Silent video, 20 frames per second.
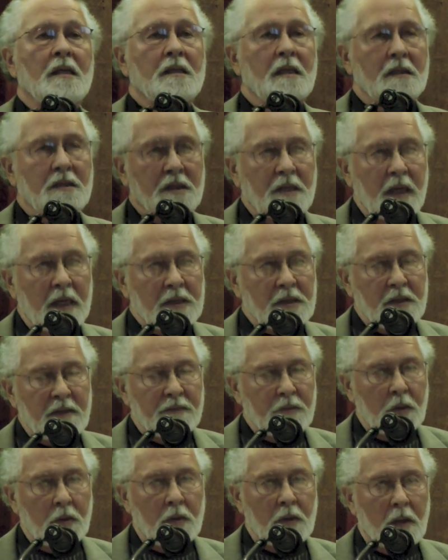the text
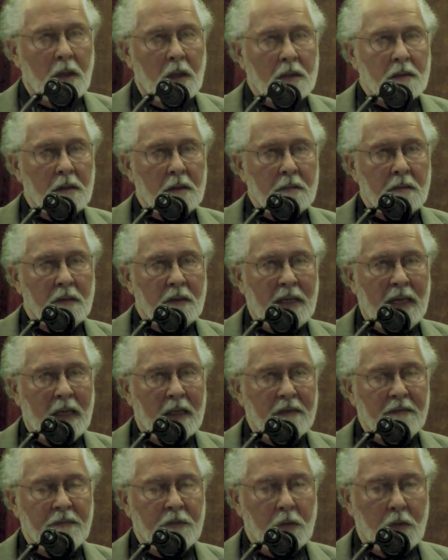of the Quran and the
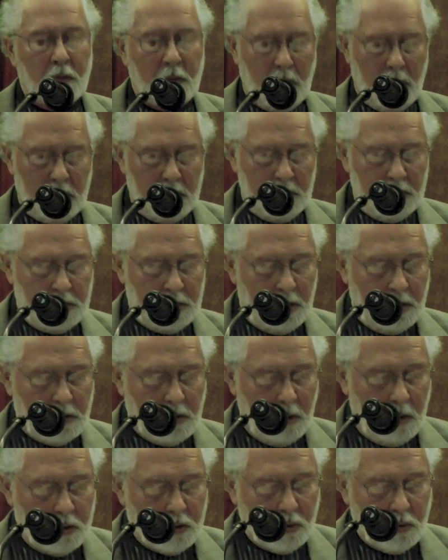reality of the Quran is
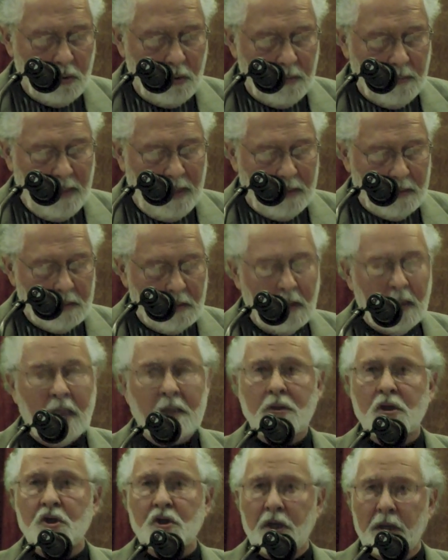not culturally
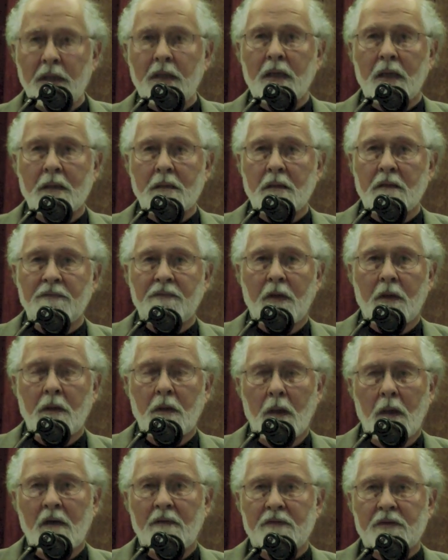bound. And the Sharia, the
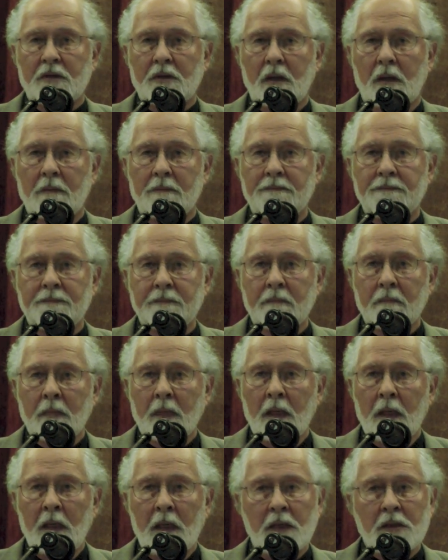divine law of Islam,
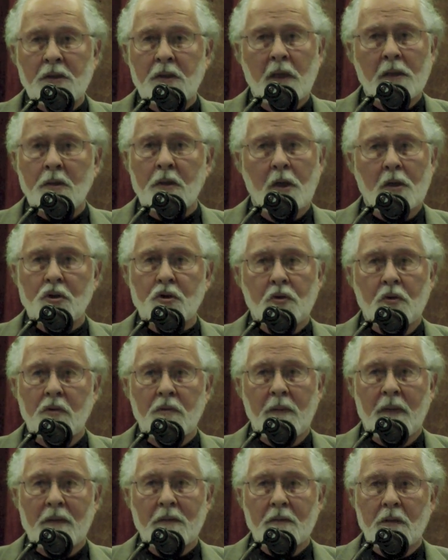is not
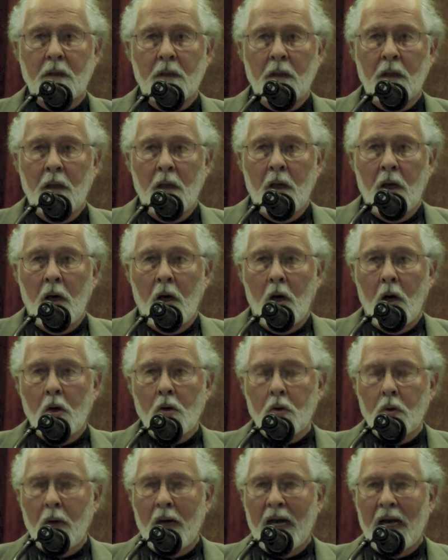culturally bound,
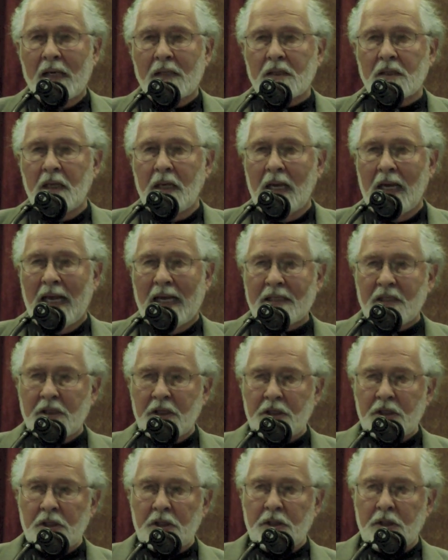although it has the
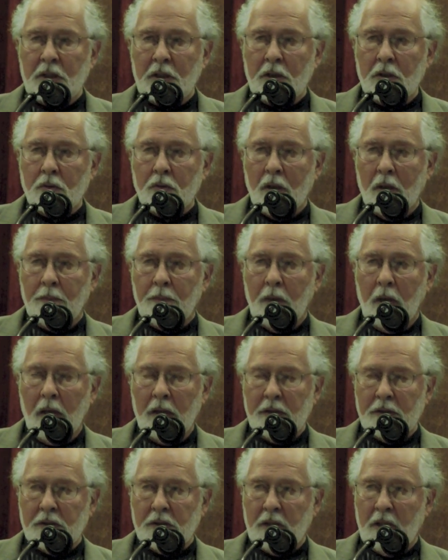elasticity to
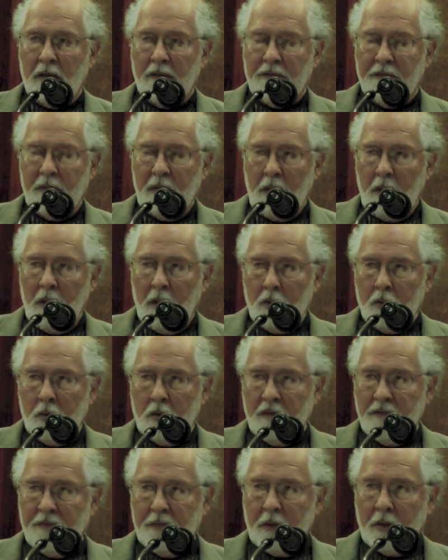apply itself
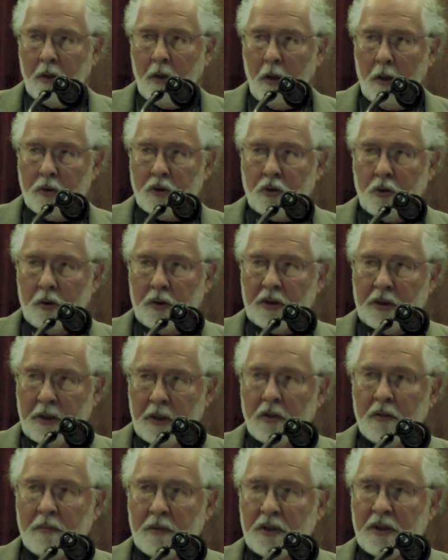to different cultural
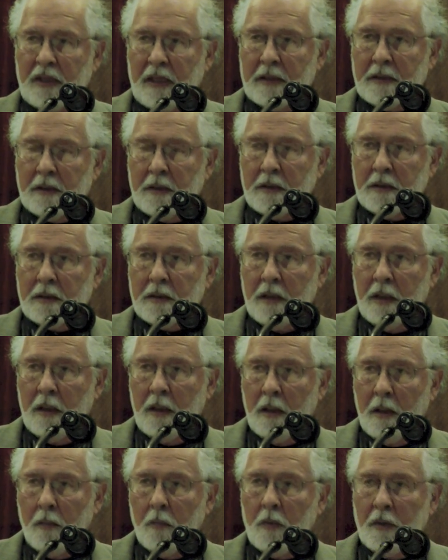circumstances
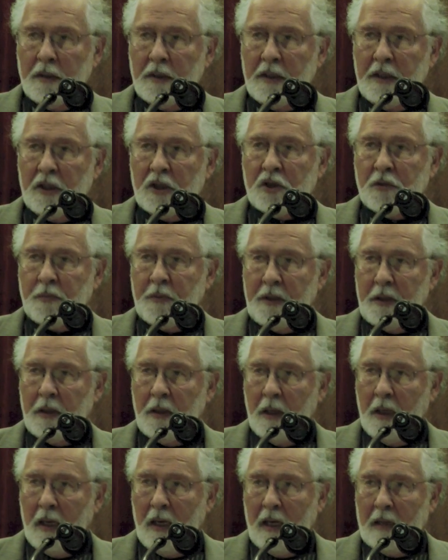when needs
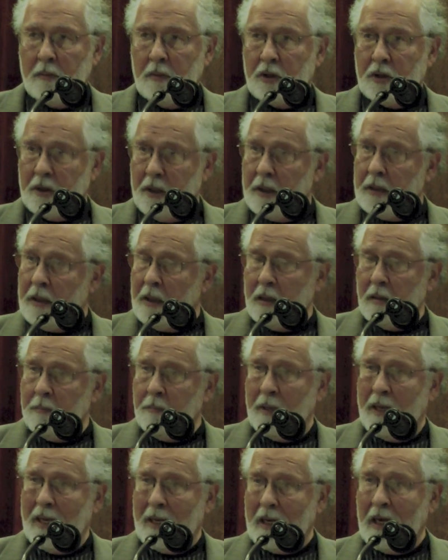be. As we see again
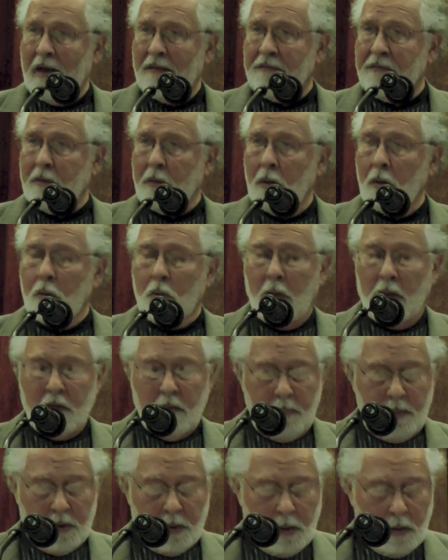in Black Africa
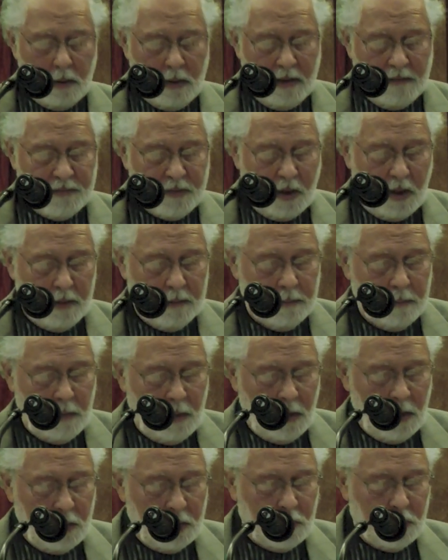quite a bit, I don't have
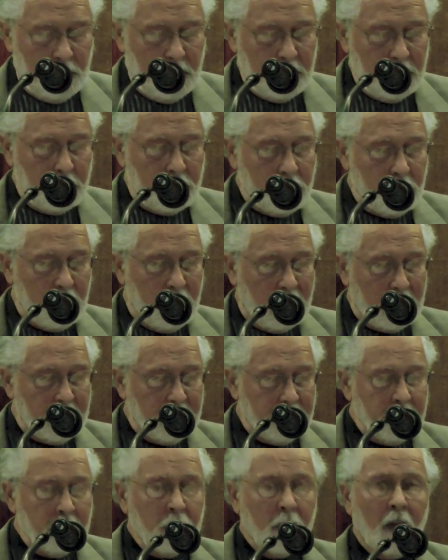time to get into
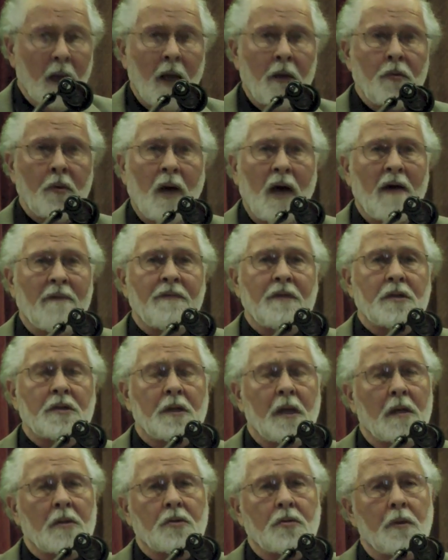that. And you have
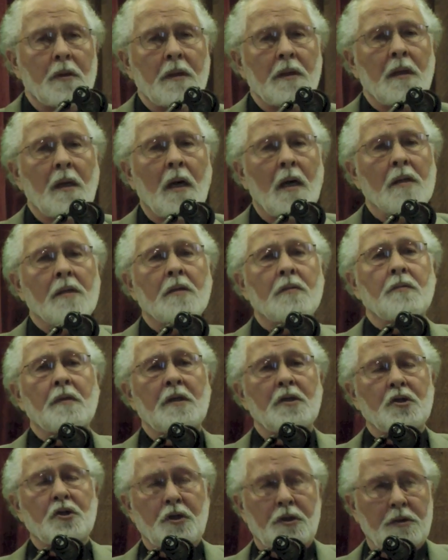this actually in other
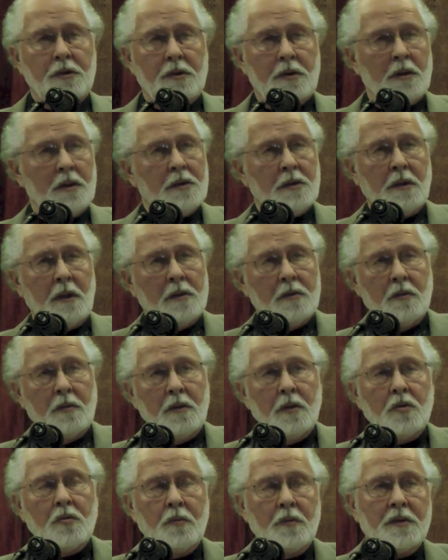religions. It's not
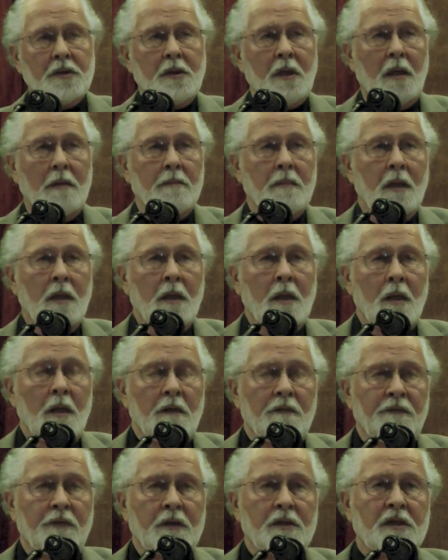unique to Islam.
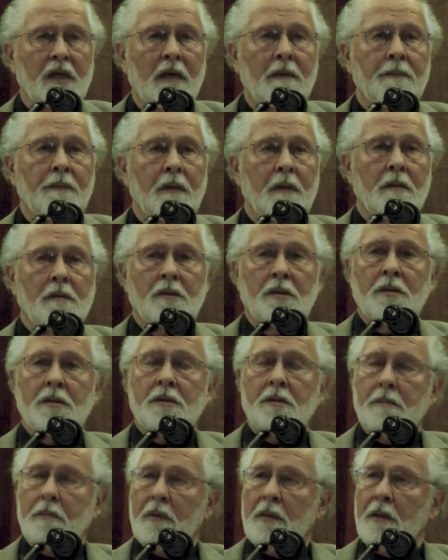For example,
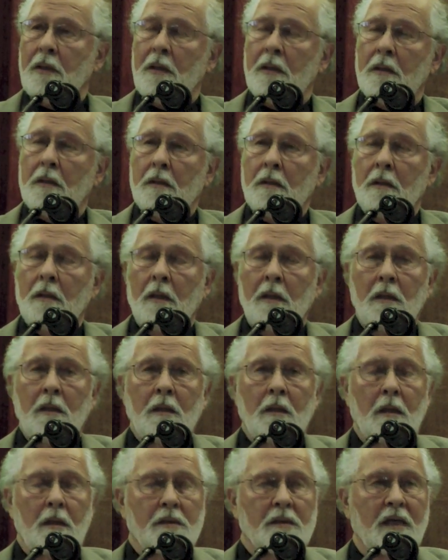since we're here
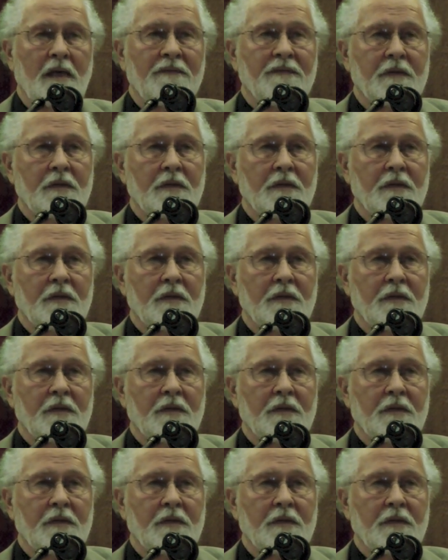in San